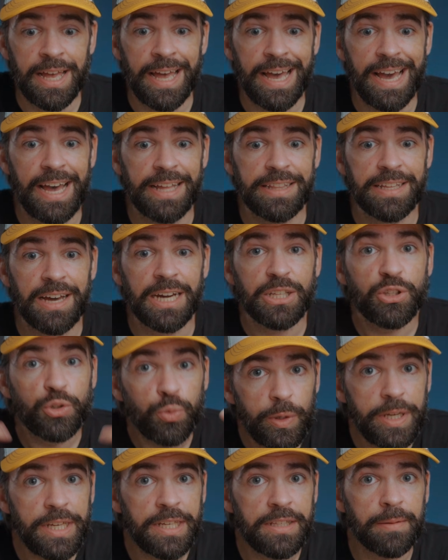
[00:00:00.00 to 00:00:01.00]
and I
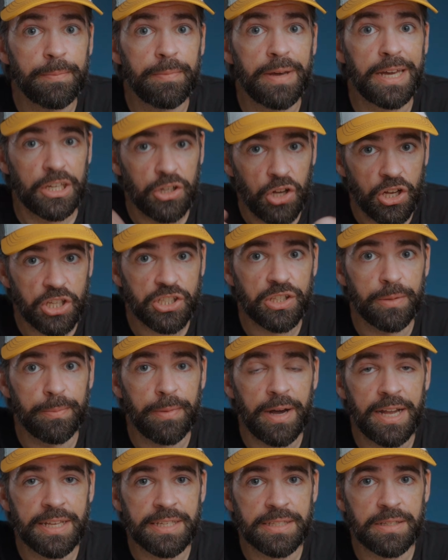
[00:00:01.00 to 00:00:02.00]
tweak them and
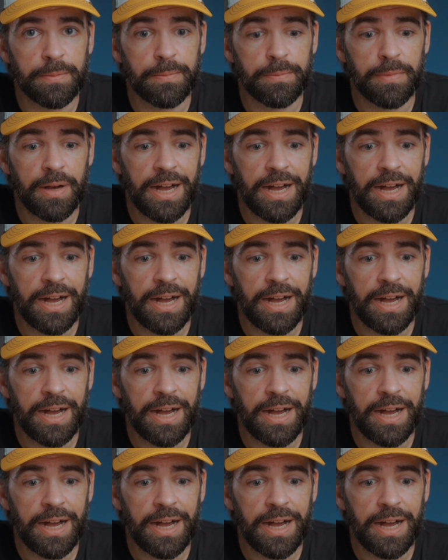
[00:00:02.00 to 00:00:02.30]
customize them.